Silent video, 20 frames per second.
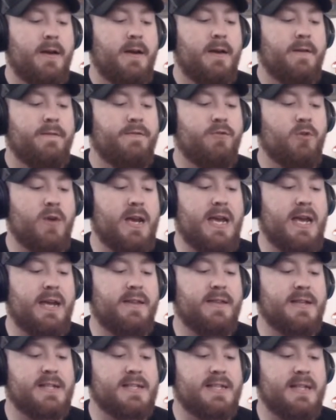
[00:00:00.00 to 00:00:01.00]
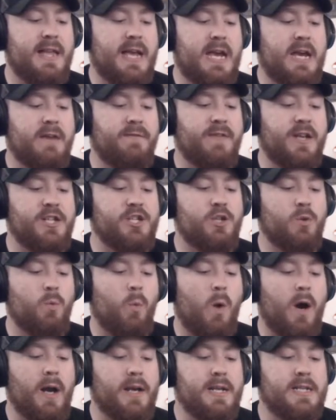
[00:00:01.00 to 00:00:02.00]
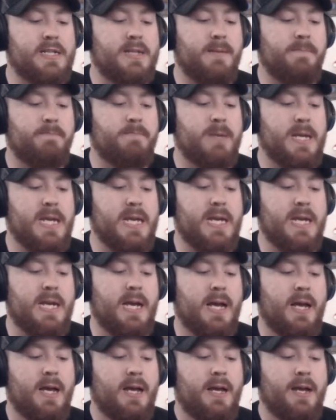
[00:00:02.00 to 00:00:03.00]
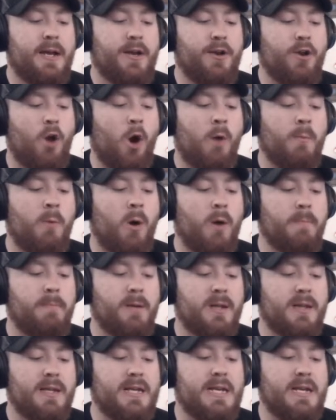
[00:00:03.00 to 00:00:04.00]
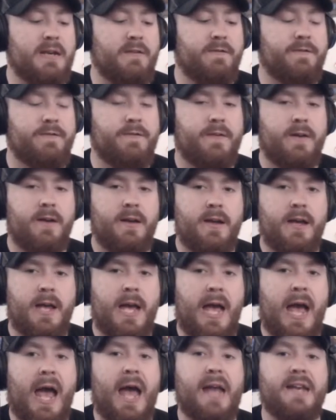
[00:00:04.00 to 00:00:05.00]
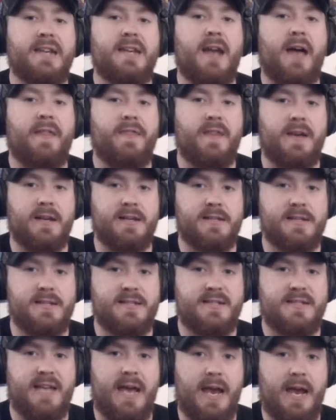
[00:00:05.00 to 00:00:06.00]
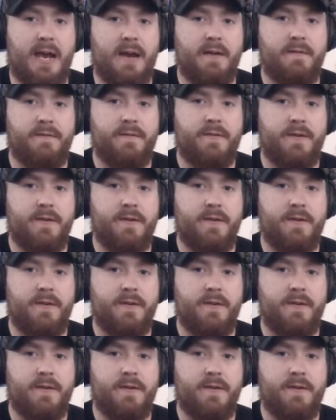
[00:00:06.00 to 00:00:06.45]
Freeing the slave that you wanted to be, no more belief and nothing to save.